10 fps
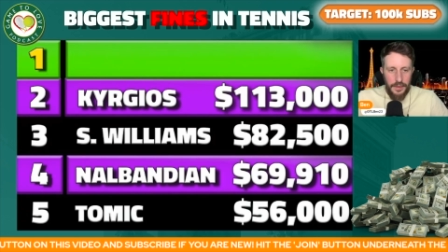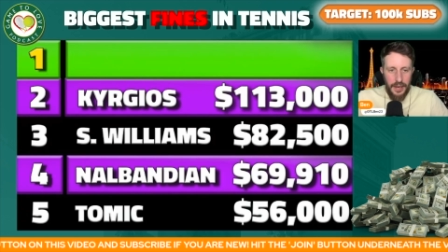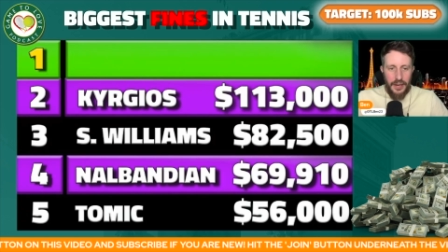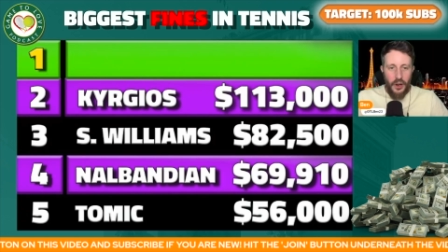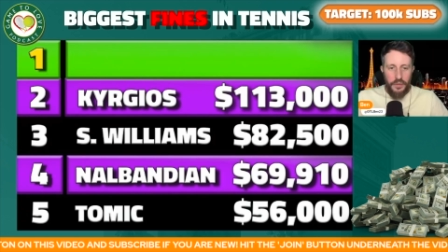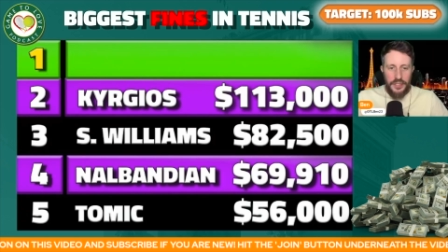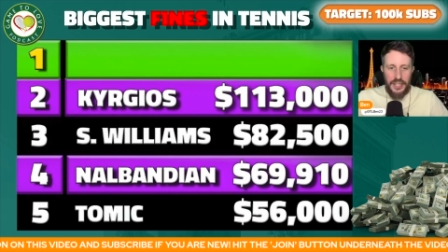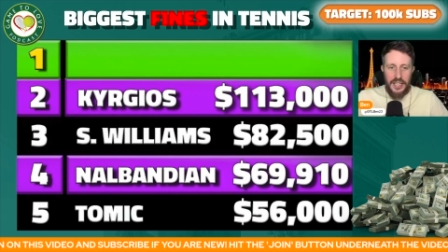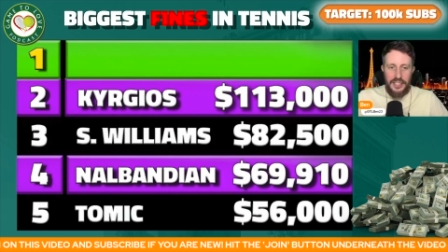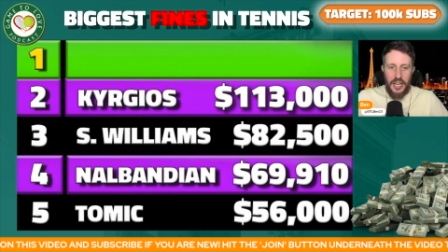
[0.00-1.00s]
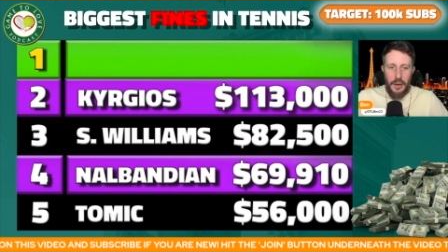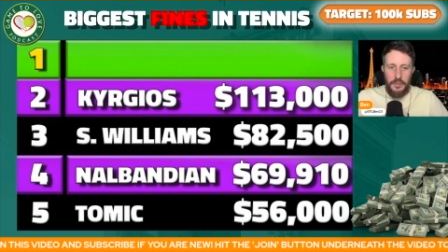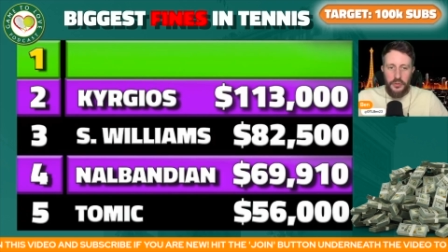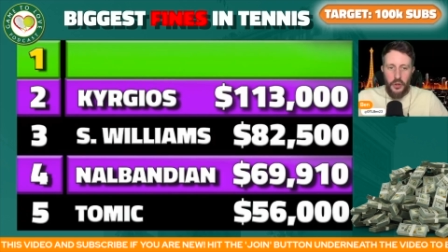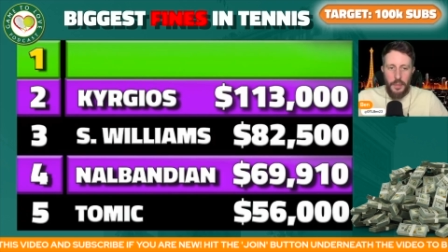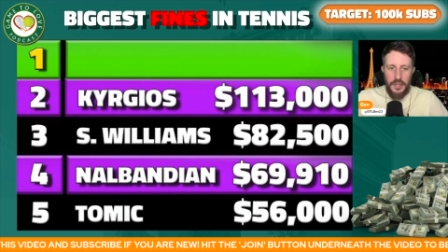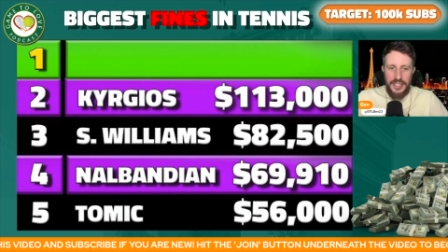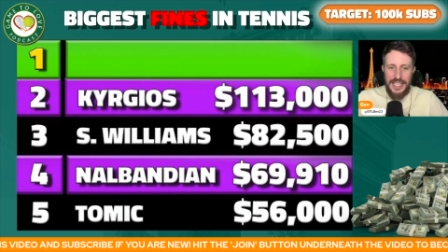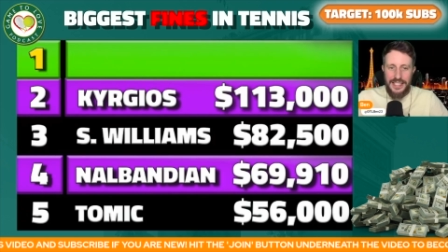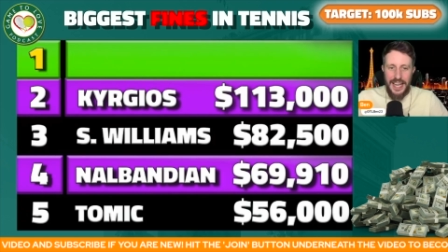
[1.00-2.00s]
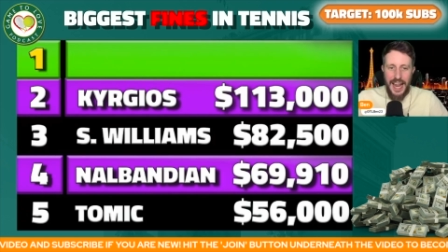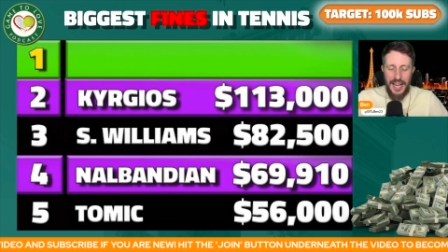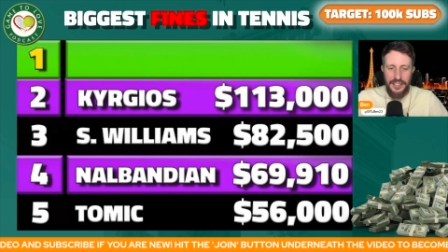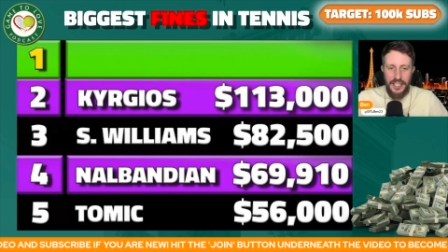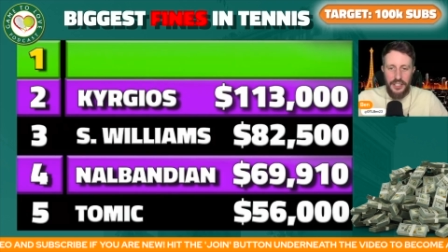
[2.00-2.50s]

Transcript: And obviously this comes from Cincinnati in